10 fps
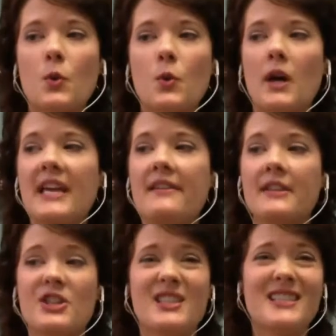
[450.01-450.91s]
or
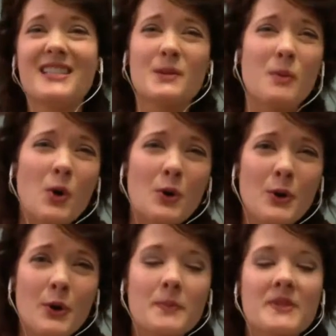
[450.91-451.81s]
even just in small
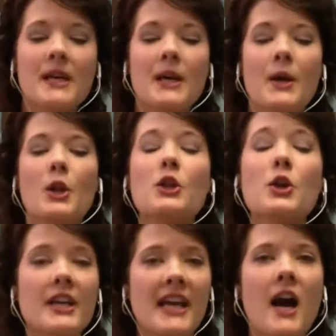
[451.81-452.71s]
groups,
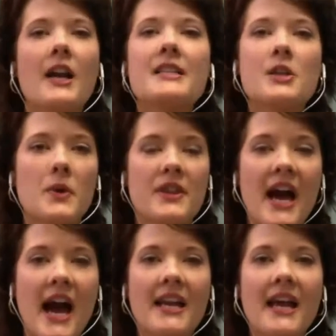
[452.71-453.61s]
learning how to deal with that.